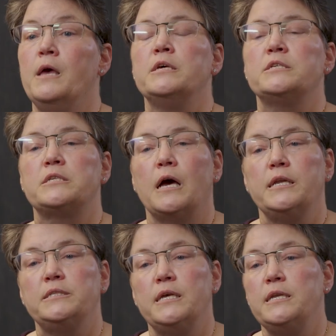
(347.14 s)

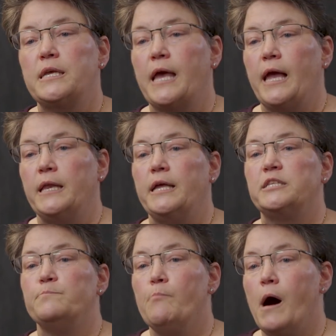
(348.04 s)
Studies indicate
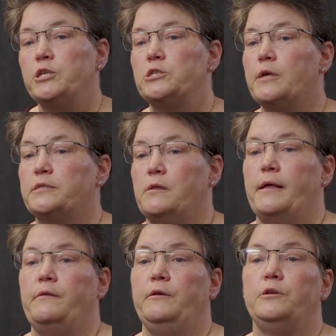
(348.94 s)
it's much less
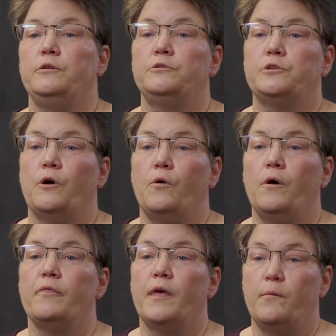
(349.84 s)
likely to do so
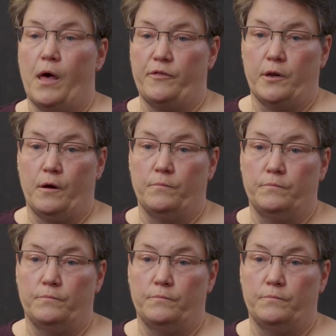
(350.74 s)
than methadone.